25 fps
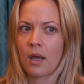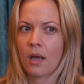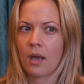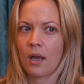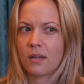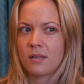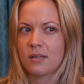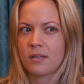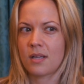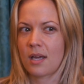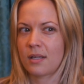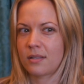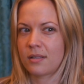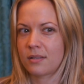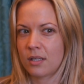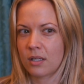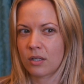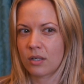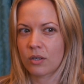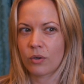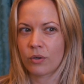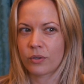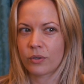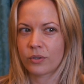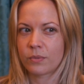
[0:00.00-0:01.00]
And yes,
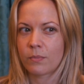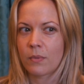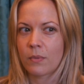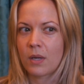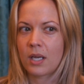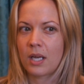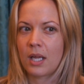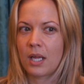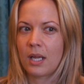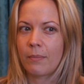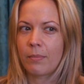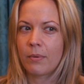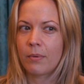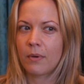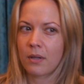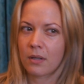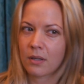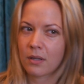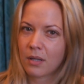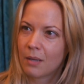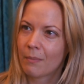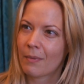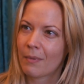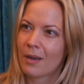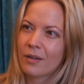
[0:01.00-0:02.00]
it costs money,
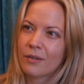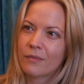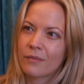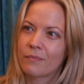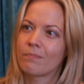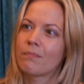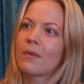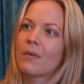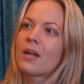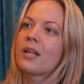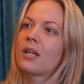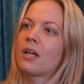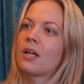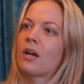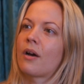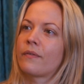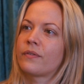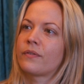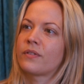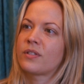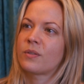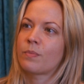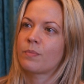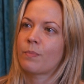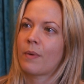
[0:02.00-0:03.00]
but the amount of money I've
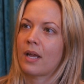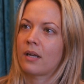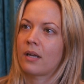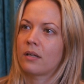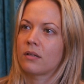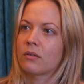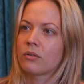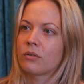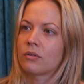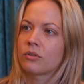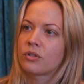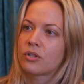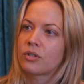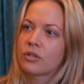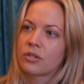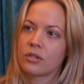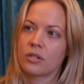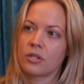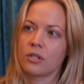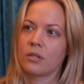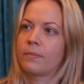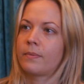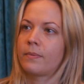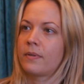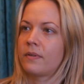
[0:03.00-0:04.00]
spent on
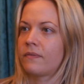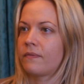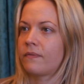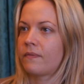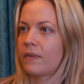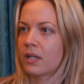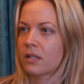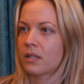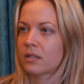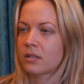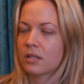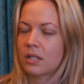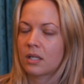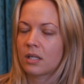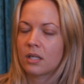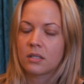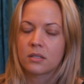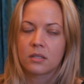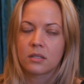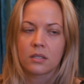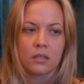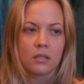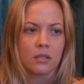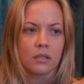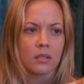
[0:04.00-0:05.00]
stupid
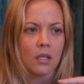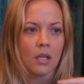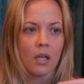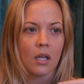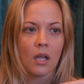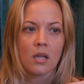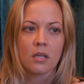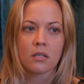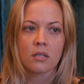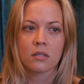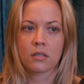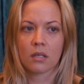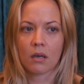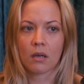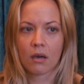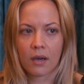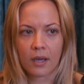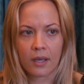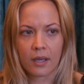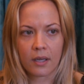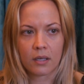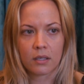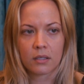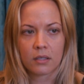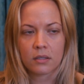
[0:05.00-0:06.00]
fixes and
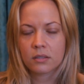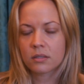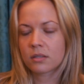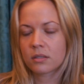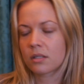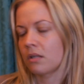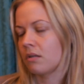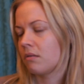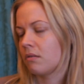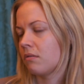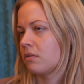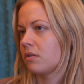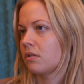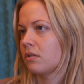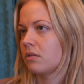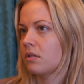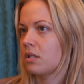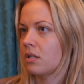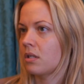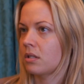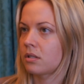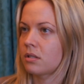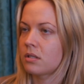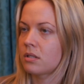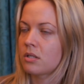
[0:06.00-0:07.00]
diets and
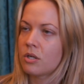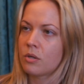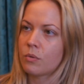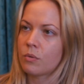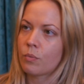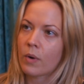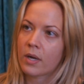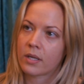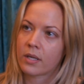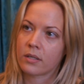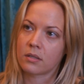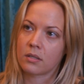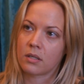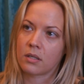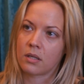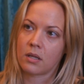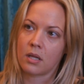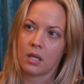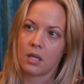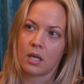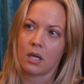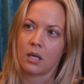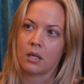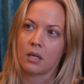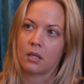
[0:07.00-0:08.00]
this new wonder
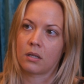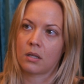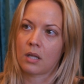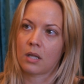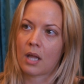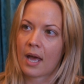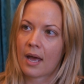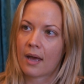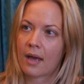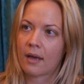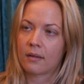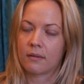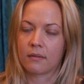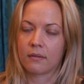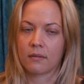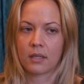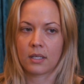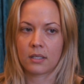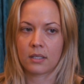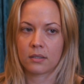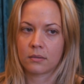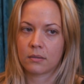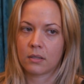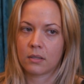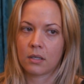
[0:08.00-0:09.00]
thing and that and
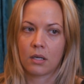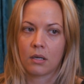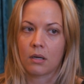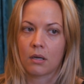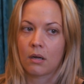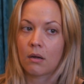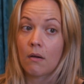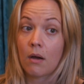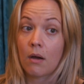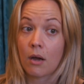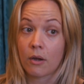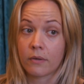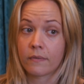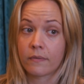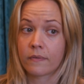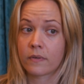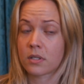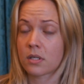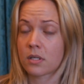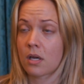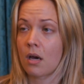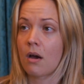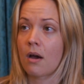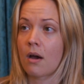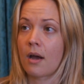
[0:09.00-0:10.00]
this, you know, over
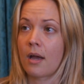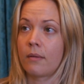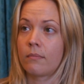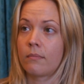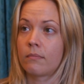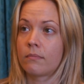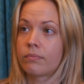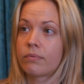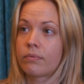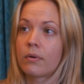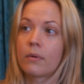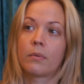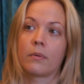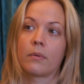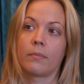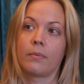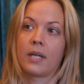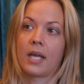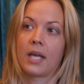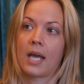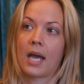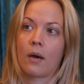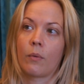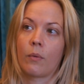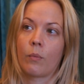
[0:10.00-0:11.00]
time
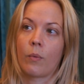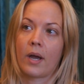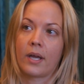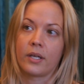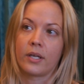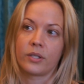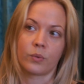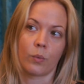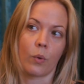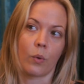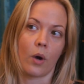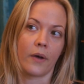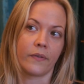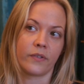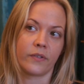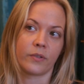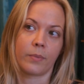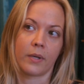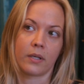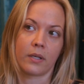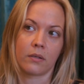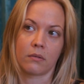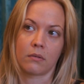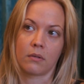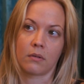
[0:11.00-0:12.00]
probably outweighs what I've
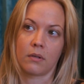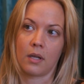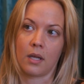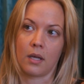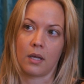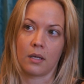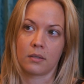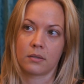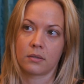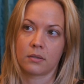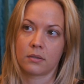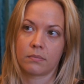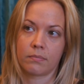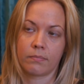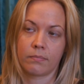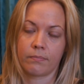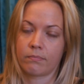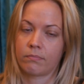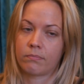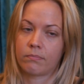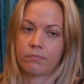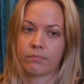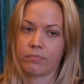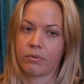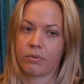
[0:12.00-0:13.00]
spent on this,
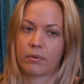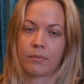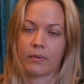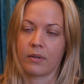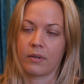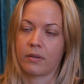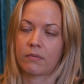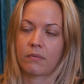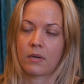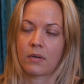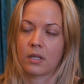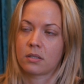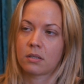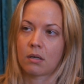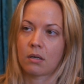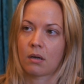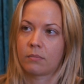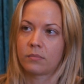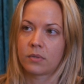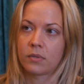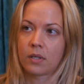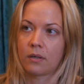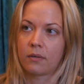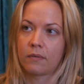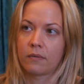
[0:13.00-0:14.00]
probably 3
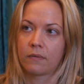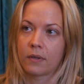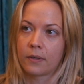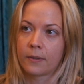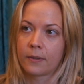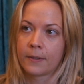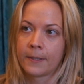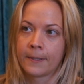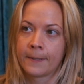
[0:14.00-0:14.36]
times over.